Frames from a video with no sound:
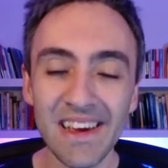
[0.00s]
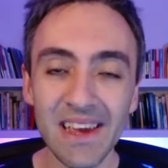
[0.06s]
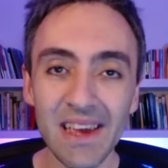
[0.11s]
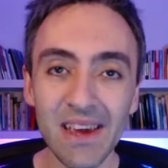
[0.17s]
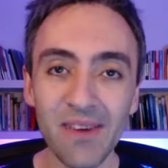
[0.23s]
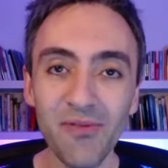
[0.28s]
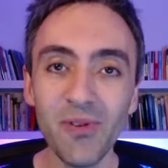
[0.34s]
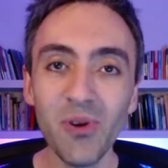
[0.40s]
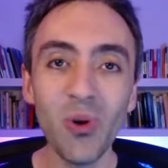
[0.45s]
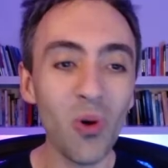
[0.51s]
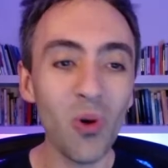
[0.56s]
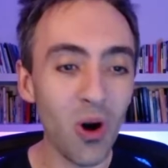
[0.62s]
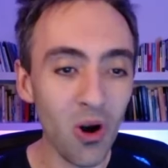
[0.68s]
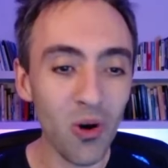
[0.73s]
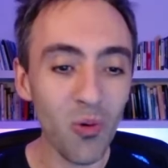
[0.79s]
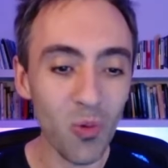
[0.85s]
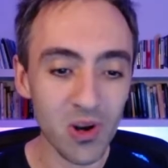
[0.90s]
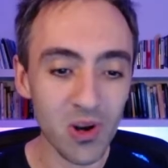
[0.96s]
if you
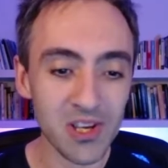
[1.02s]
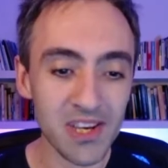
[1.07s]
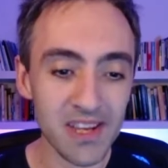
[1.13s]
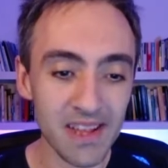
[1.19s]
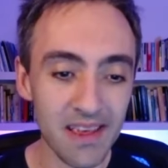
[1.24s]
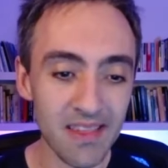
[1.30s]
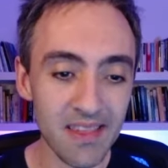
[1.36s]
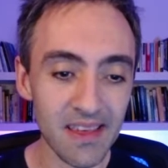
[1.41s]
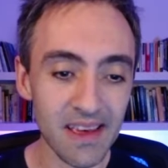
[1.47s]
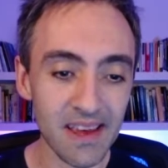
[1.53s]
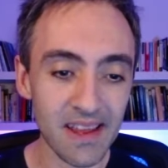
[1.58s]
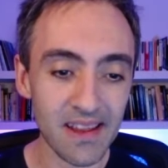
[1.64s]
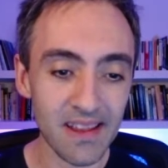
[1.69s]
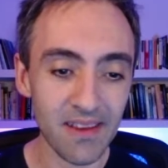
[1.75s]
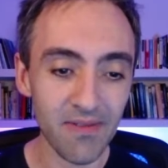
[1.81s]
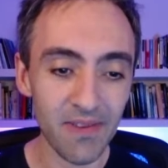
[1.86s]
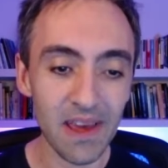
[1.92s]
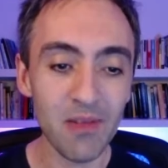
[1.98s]
are watching this
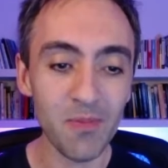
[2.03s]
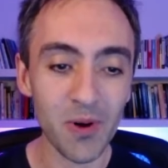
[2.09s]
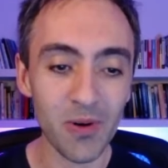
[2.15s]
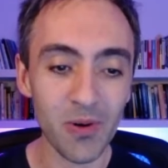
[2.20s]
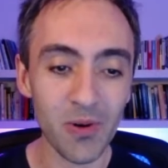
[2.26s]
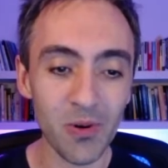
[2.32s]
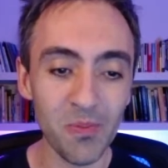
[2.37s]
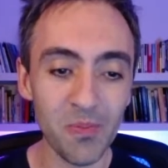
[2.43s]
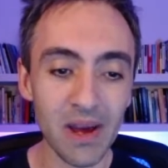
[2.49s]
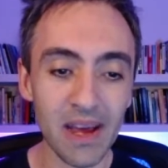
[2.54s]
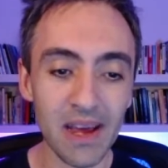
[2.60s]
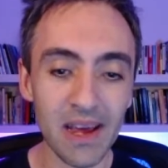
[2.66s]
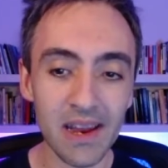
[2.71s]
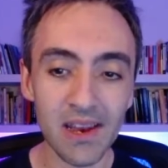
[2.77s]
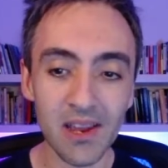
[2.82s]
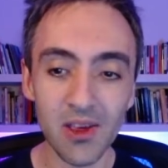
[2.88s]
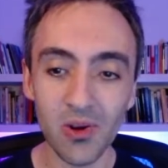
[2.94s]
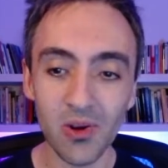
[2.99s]
in the Facebook group
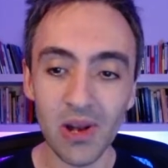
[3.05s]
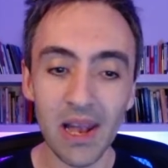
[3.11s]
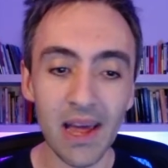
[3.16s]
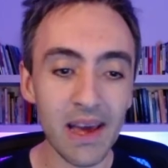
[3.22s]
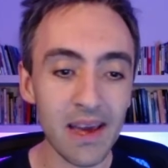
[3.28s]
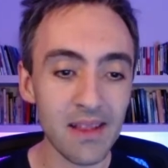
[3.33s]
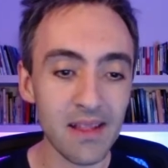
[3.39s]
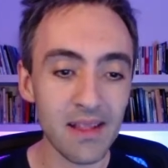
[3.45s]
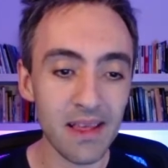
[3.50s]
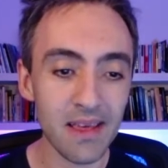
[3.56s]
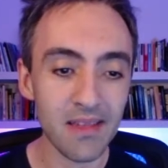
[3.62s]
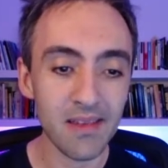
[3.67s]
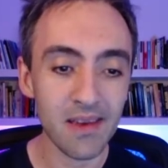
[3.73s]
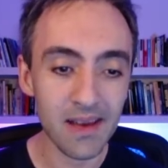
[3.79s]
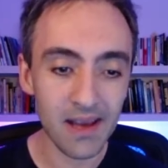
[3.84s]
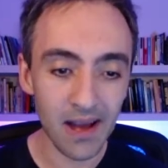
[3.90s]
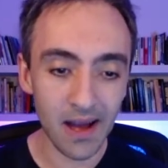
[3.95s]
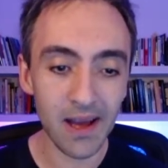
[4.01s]
and you'd like this
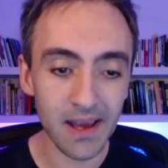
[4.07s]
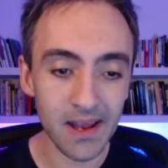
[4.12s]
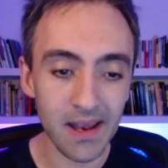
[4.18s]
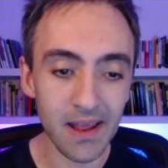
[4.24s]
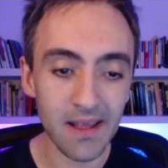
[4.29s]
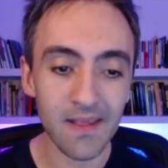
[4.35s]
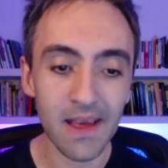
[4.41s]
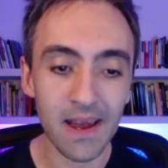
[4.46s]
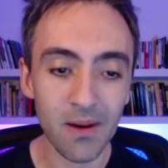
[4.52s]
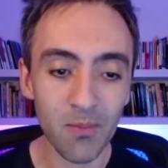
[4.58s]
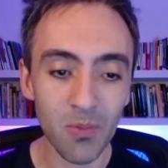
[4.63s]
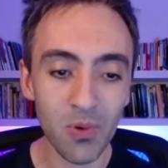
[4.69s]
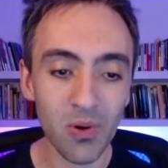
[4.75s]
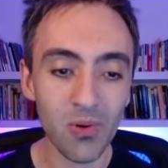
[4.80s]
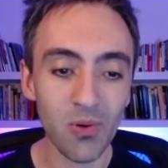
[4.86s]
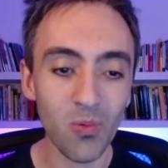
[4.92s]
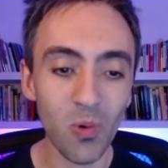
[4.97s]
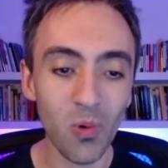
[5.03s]
guide that
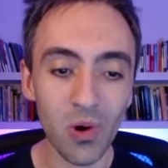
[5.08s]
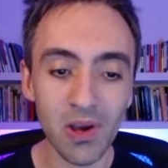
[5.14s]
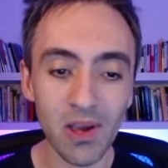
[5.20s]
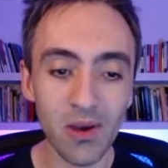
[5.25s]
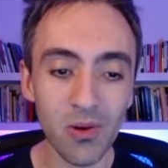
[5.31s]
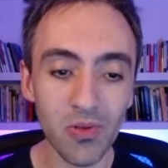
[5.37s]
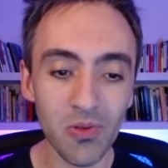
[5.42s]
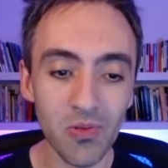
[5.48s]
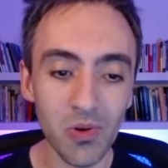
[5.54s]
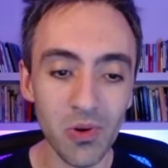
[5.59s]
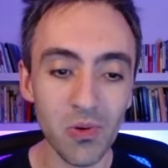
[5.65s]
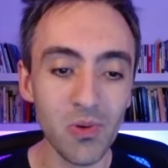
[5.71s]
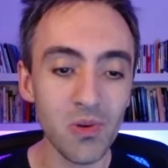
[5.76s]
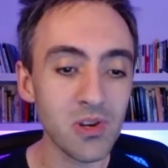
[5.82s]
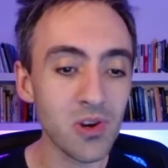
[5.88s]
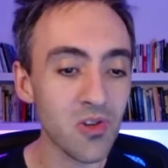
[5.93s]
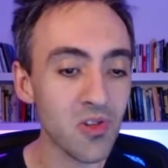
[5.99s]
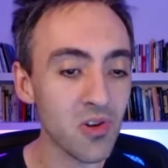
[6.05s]
I'm walking you
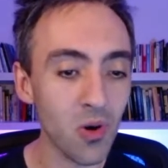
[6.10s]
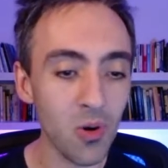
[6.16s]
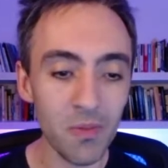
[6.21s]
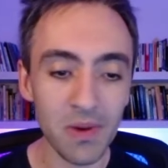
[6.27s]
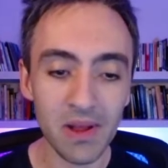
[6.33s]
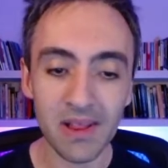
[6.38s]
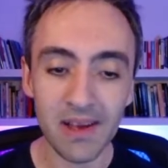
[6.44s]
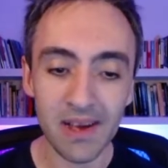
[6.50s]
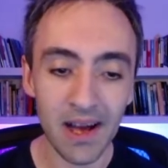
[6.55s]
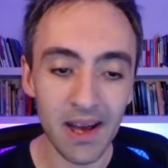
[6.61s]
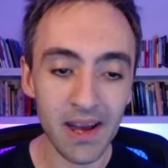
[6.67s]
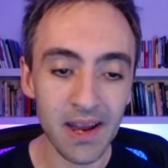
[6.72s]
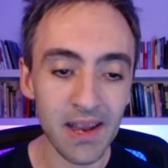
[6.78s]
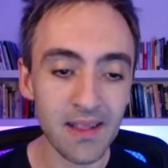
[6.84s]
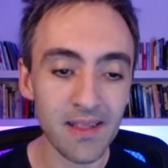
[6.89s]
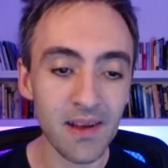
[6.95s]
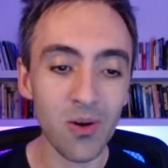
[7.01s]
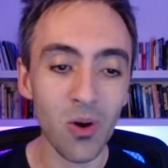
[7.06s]
through, just comment guide
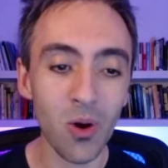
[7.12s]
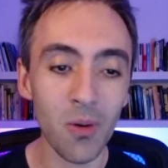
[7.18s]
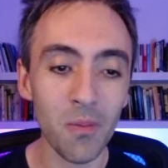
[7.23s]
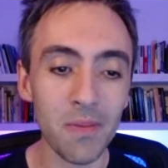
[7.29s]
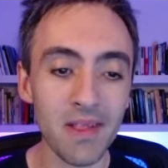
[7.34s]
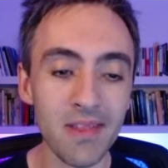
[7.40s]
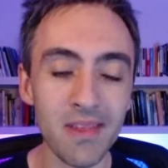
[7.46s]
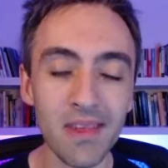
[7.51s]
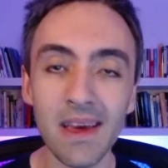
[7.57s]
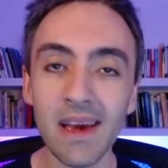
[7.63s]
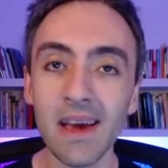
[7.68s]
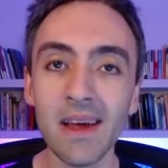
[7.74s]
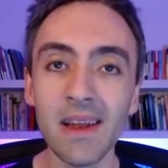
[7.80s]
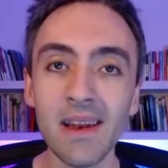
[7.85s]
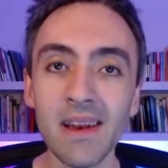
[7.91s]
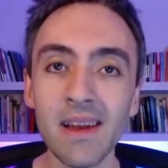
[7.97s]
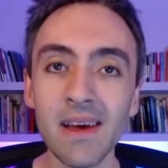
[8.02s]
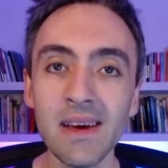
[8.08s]
in the comments
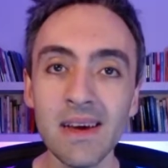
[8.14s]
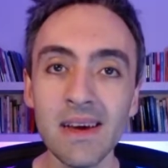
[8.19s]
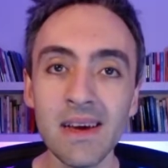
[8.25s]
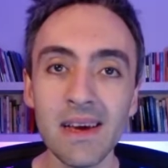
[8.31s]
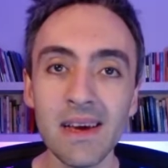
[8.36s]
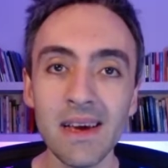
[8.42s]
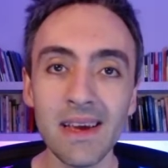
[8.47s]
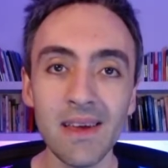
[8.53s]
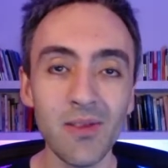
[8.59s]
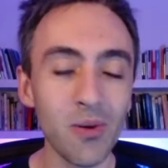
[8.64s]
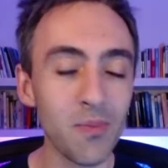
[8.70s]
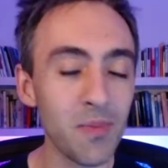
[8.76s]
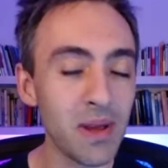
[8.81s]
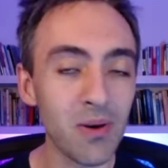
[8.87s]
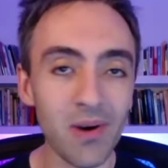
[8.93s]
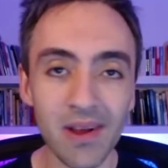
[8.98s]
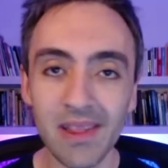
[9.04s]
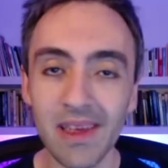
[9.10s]
and either
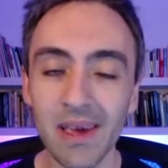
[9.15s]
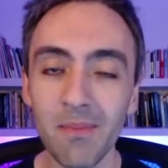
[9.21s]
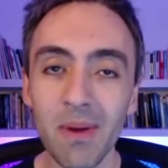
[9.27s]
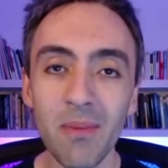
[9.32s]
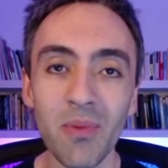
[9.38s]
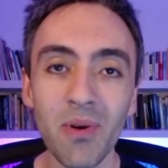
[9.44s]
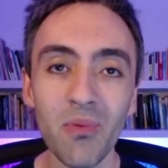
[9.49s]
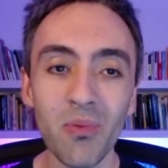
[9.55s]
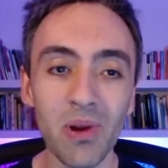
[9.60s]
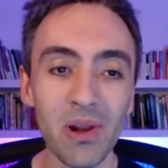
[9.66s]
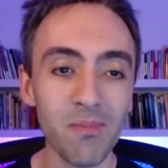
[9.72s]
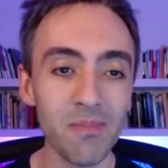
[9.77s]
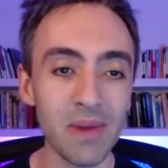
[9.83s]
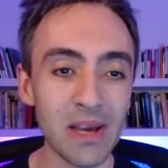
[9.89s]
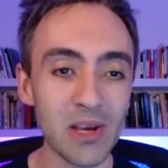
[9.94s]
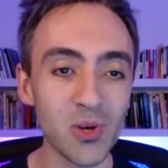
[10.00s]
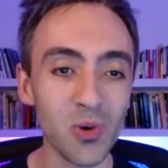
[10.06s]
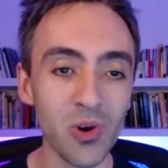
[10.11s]
me or a team member will
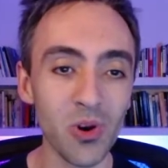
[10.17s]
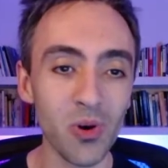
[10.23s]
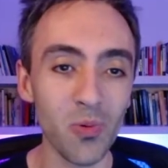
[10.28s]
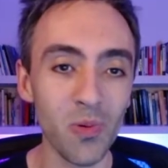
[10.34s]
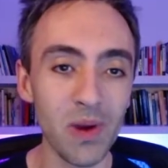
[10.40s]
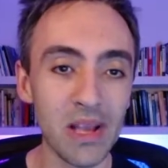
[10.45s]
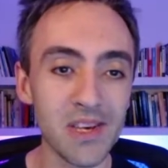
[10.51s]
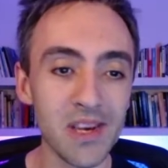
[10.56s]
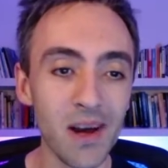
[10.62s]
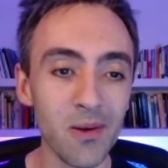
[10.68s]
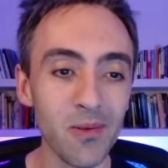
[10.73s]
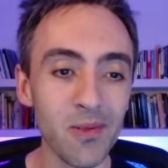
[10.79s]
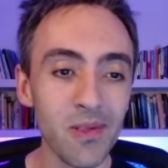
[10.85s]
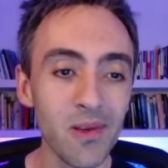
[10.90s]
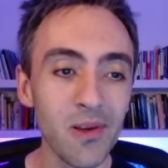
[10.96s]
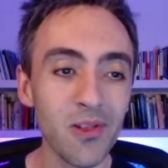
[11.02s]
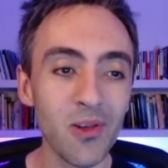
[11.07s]
make sure to reach out.